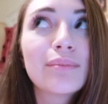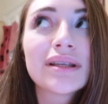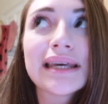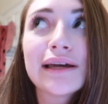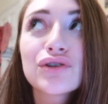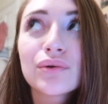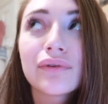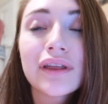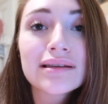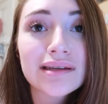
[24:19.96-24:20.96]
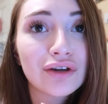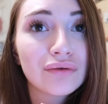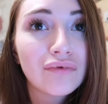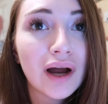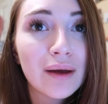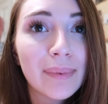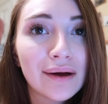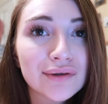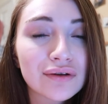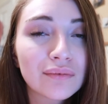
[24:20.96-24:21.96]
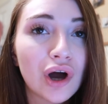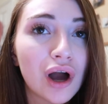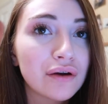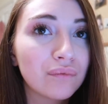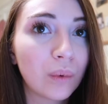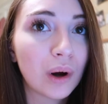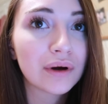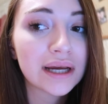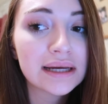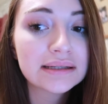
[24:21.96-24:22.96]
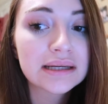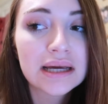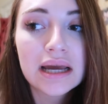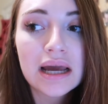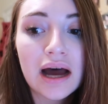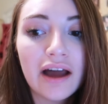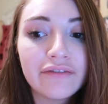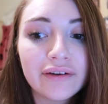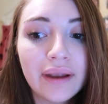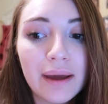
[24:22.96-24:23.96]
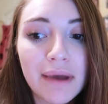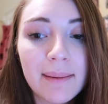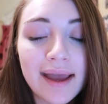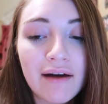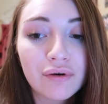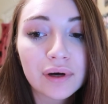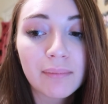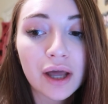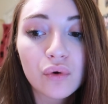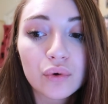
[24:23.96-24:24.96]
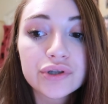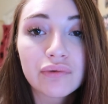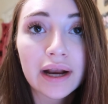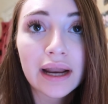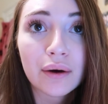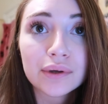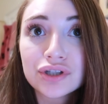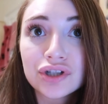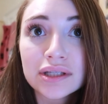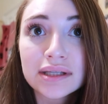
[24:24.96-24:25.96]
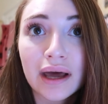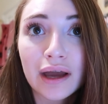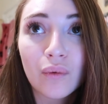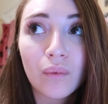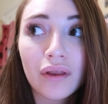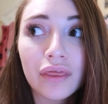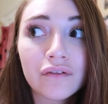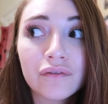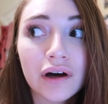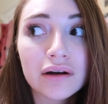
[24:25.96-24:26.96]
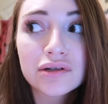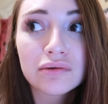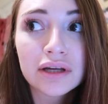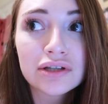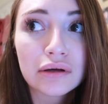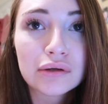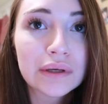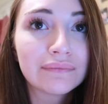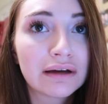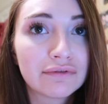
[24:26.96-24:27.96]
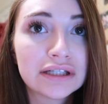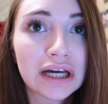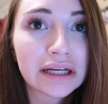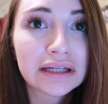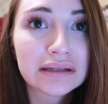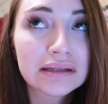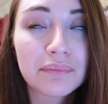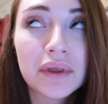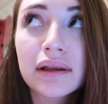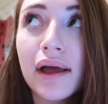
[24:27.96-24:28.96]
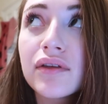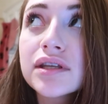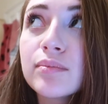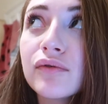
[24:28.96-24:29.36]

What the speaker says: potential things I could write about, so I'm kind of worried. I feel like maybe everyone in my course right now is just like, what the fuck do we do, because we've never done something like this